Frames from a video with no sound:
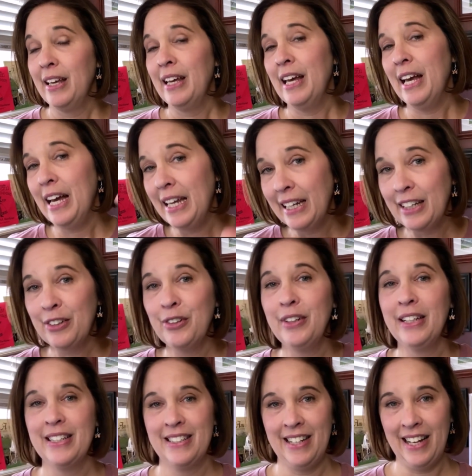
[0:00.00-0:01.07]
and including
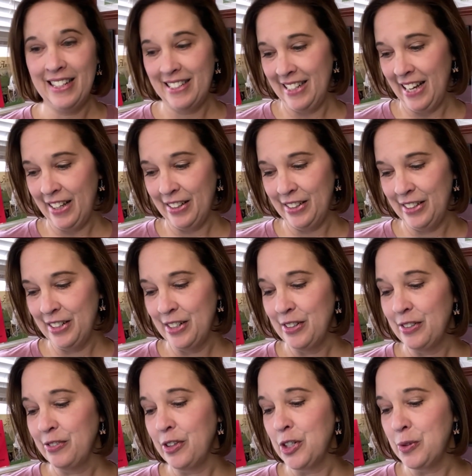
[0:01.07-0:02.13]
a side salad
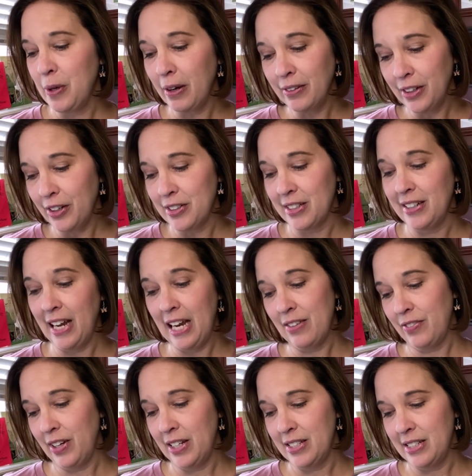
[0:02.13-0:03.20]
for
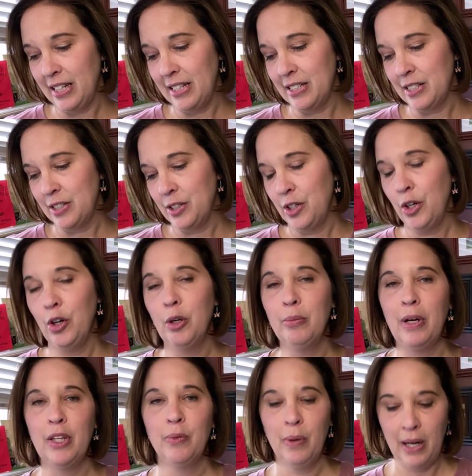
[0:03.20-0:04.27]
$12.95. Oh, and by
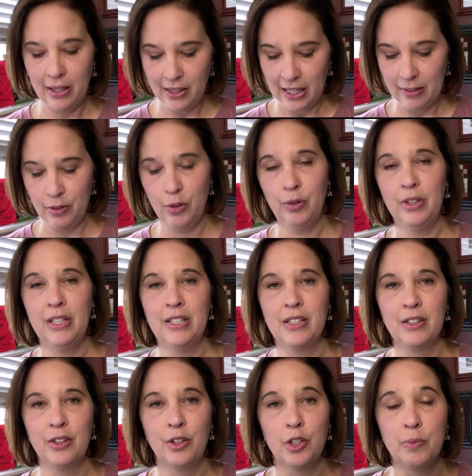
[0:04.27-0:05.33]
the way, they give you
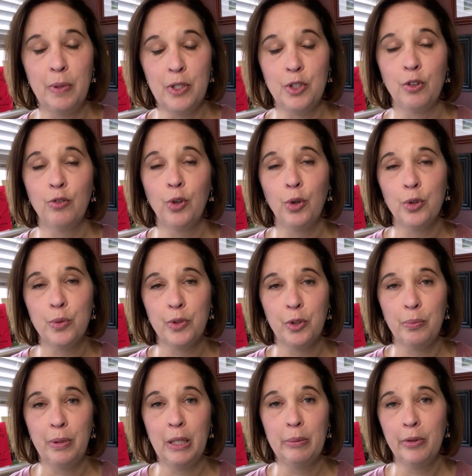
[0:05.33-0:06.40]
their special rolls with their
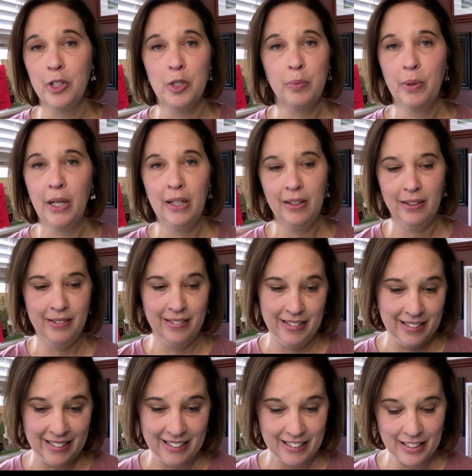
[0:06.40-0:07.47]
peanut butter spread.
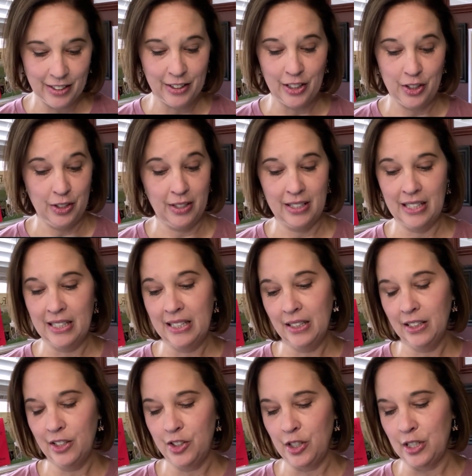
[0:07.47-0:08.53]
Delicious,
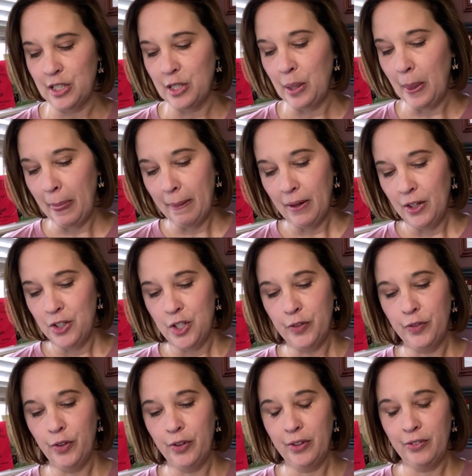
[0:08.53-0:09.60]
delicious.
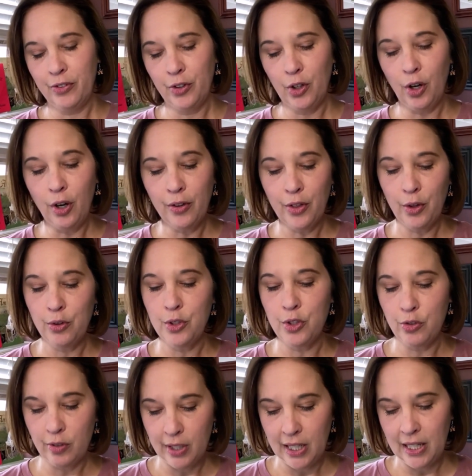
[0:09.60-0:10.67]
So for all those
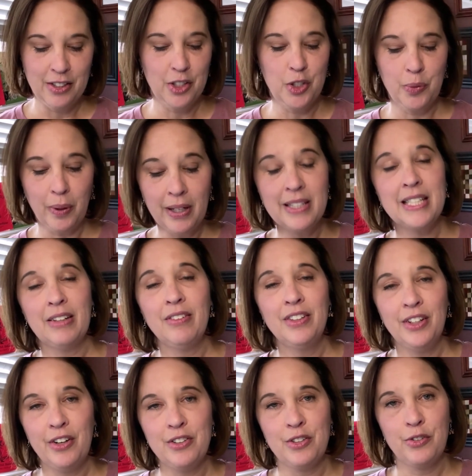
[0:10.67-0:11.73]
3,
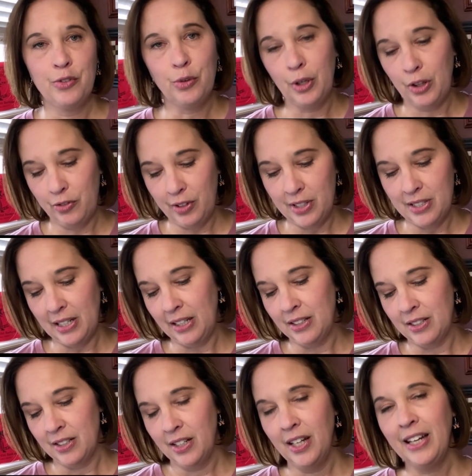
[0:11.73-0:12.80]
$27.43.
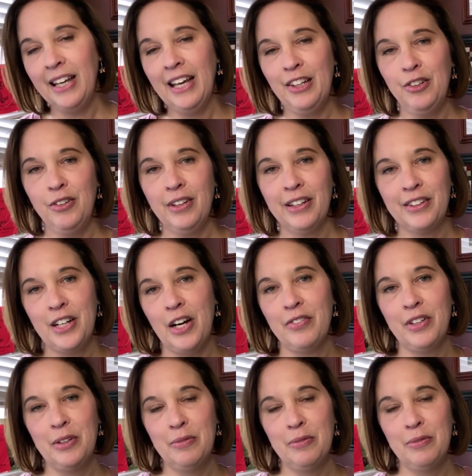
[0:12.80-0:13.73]
Again, you can get coffee.